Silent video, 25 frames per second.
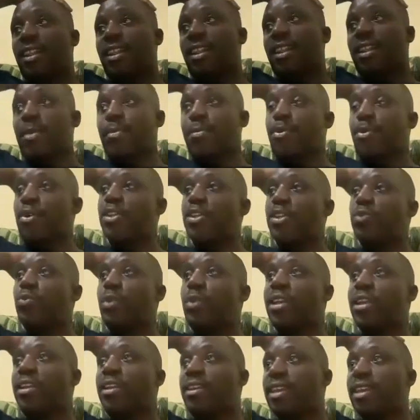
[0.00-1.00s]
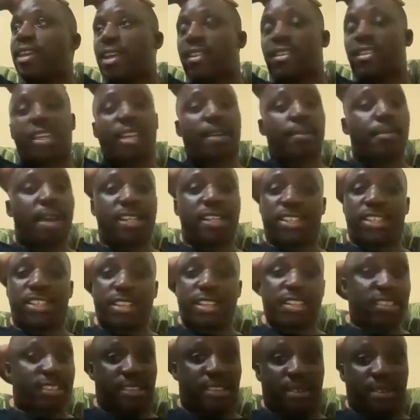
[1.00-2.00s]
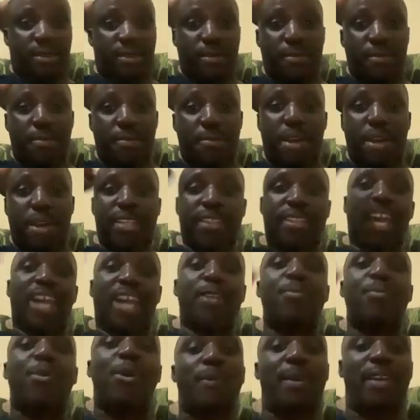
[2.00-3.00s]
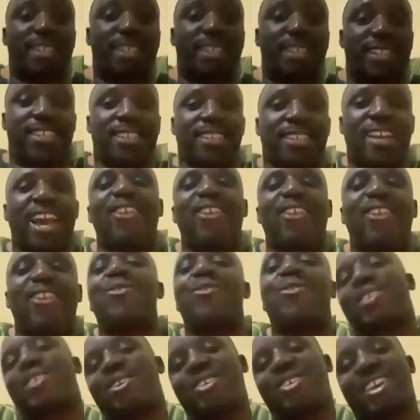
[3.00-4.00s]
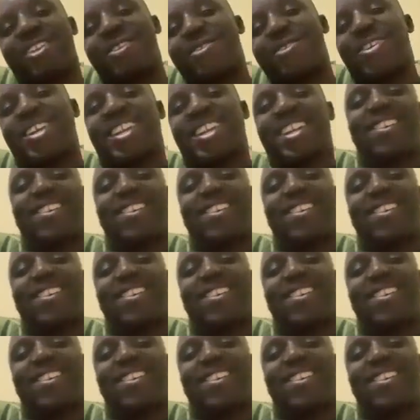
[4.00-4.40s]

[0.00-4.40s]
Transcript: that point when nothing matters but that moment. I don't know whether you get